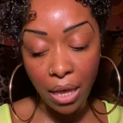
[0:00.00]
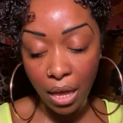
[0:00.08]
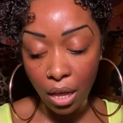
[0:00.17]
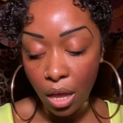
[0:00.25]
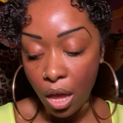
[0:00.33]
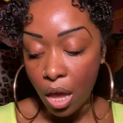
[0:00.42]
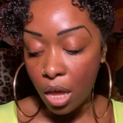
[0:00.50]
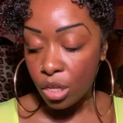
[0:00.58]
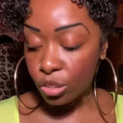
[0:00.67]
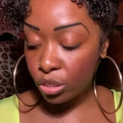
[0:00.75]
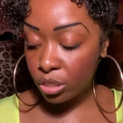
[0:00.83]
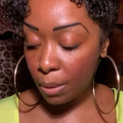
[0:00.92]
Yeah.
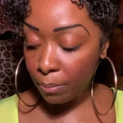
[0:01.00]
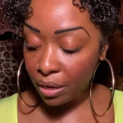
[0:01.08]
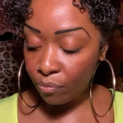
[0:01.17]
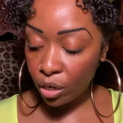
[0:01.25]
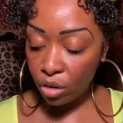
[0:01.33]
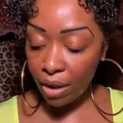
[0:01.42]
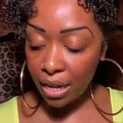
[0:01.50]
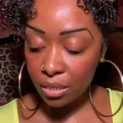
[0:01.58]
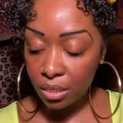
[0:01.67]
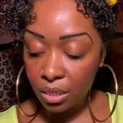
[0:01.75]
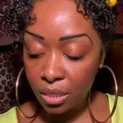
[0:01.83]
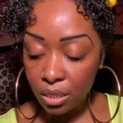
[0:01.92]
So somebody
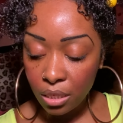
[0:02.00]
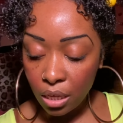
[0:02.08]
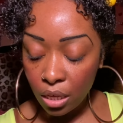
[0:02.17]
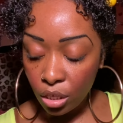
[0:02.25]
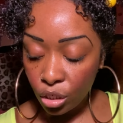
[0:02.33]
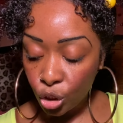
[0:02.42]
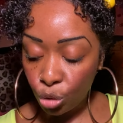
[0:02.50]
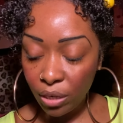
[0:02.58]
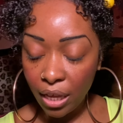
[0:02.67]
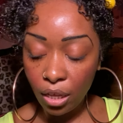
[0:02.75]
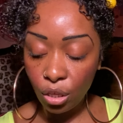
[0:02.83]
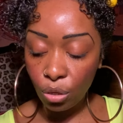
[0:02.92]
regrets
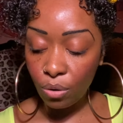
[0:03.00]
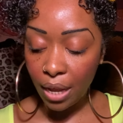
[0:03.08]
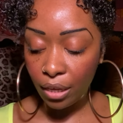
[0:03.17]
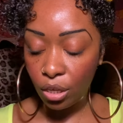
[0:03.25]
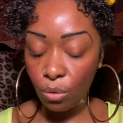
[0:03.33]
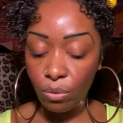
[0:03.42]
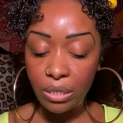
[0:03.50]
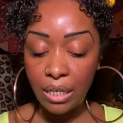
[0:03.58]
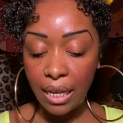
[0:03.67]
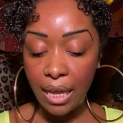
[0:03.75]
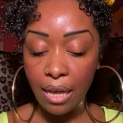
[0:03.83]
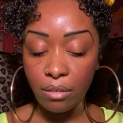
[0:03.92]
treating you like you were a
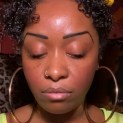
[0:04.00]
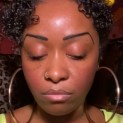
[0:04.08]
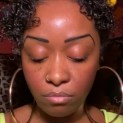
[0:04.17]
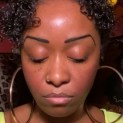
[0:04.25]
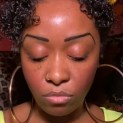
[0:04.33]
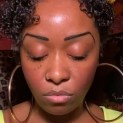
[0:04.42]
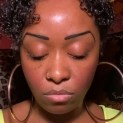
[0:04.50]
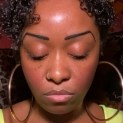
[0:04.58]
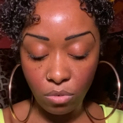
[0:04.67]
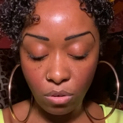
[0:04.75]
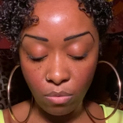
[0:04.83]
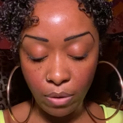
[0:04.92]
dickhead
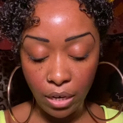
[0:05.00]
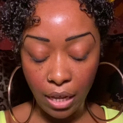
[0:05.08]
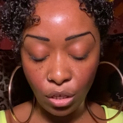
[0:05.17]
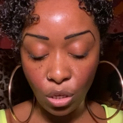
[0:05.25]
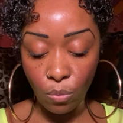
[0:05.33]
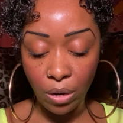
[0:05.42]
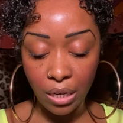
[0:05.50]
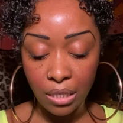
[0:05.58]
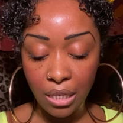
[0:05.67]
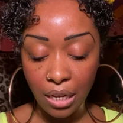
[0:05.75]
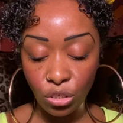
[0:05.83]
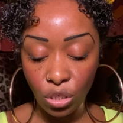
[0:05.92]
or like you weren't
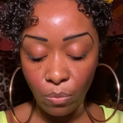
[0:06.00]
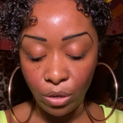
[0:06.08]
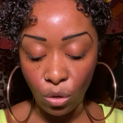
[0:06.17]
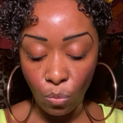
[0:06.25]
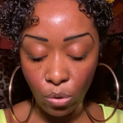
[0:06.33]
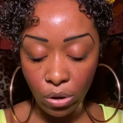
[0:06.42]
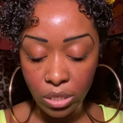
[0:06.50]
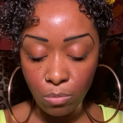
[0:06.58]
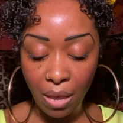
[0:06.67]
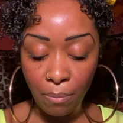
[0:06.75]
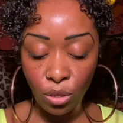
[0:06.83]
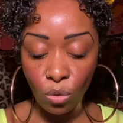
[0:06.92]
intelligent when you was.
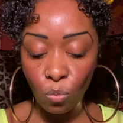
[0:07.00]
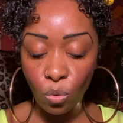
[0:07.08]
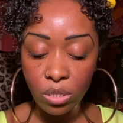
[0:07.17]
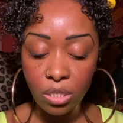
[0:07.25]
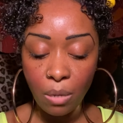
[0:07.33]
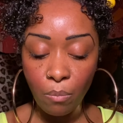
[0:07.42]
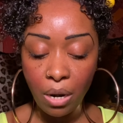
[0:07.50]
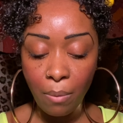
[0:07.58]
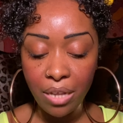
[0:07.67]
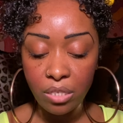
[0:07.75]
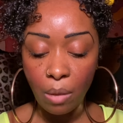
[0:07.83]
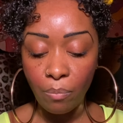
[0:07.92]
Maybe you warned someone
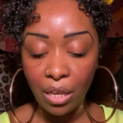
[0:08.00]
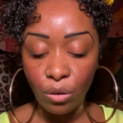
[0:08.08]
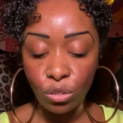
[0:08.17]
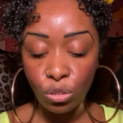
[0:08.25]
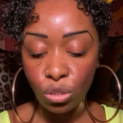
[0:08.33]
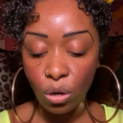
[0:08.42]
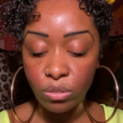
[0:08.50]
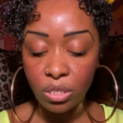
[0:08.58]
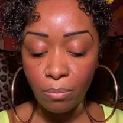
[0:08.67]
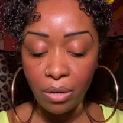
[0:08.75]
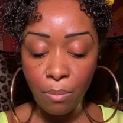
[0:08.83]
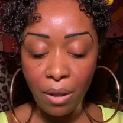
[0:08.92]
about something or you told
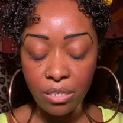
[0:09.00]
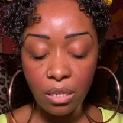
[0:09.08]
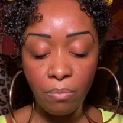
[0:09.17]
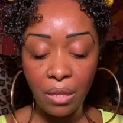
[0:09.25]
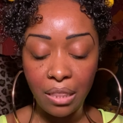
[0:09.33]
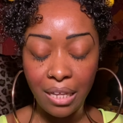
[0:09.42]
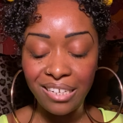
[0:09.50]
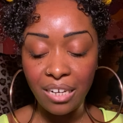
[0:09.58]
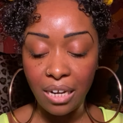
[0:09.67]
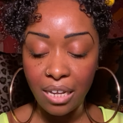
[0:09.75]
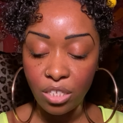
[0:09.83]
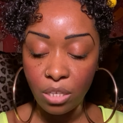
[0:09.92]
somebody about something and they
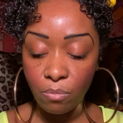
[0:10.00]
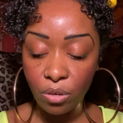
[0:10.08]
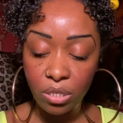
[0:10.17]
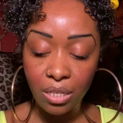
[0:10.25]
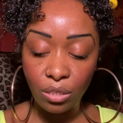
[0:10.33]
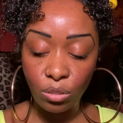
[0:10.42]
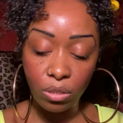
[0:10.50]
didn't listen because they thought that